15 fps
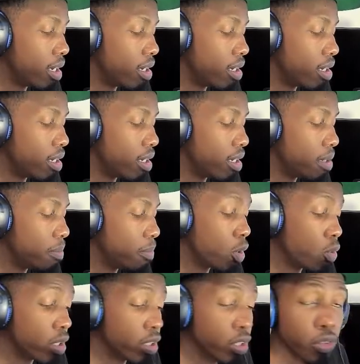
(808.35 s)
I'm
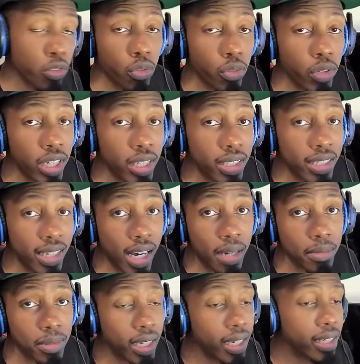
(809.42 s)
going on 3 times
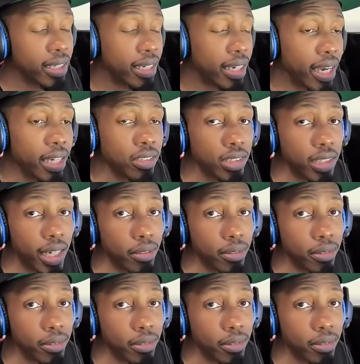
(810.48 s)
I done cashed out.